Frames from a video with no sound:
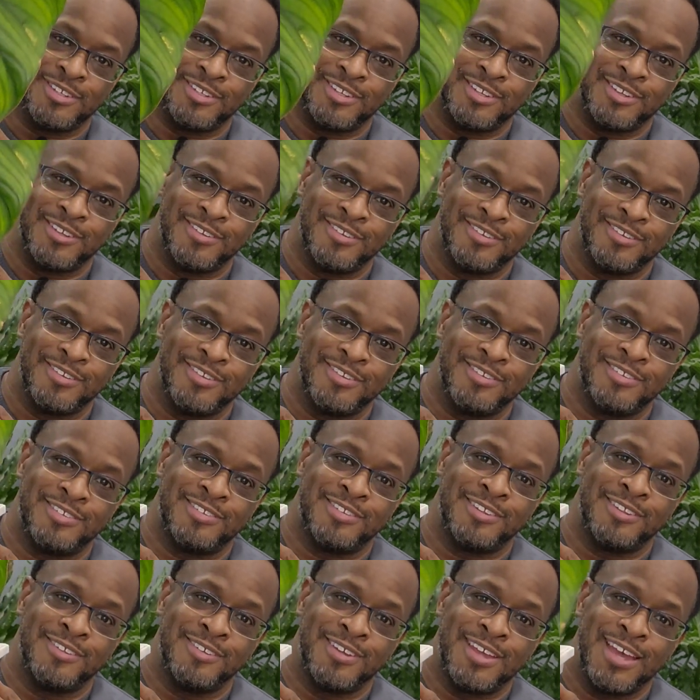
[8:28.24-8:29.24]

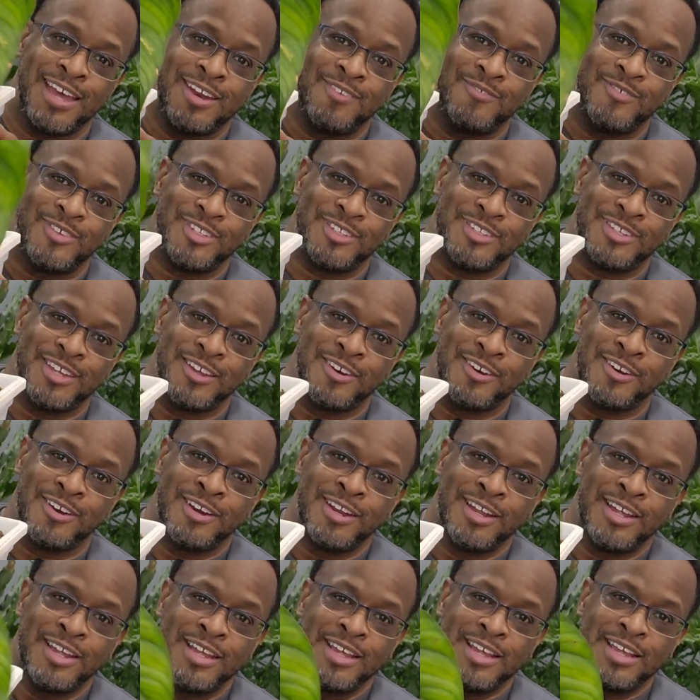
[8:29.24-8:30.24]
still kind of a stunner.
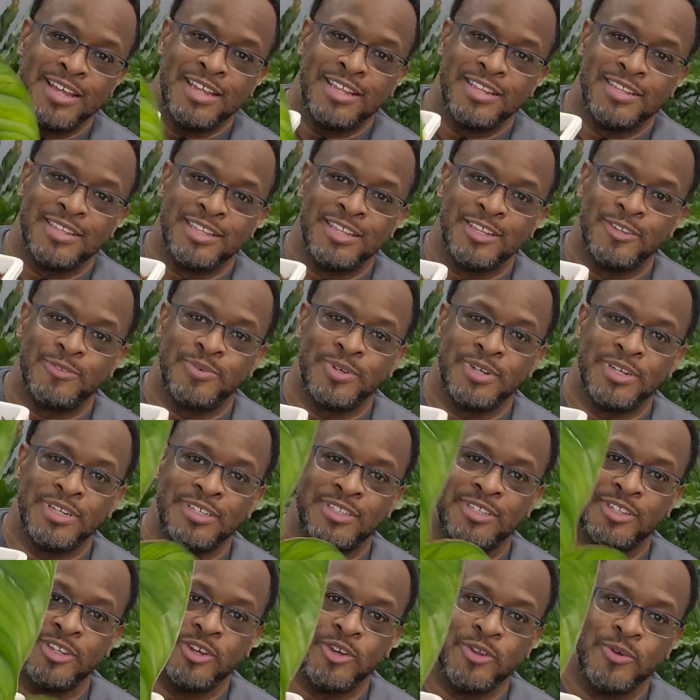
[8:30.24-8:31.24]
This one
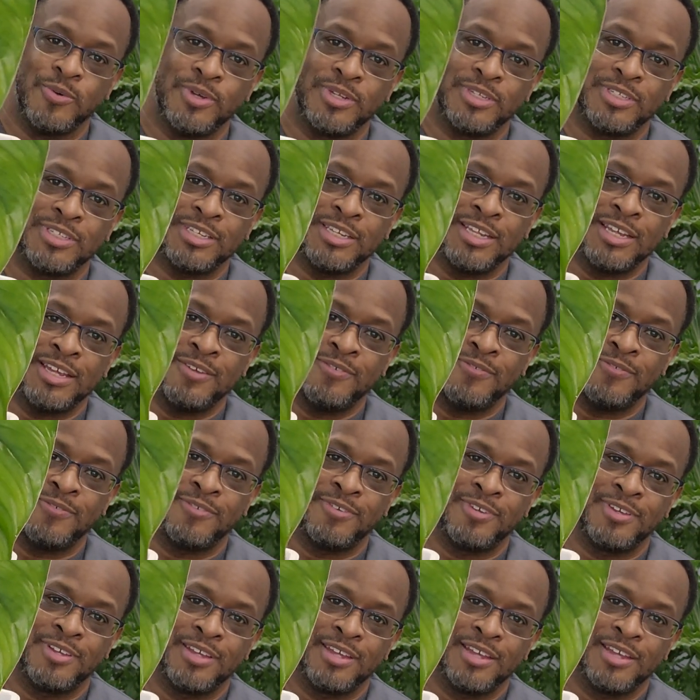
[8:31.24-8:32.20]
is the newest leaf.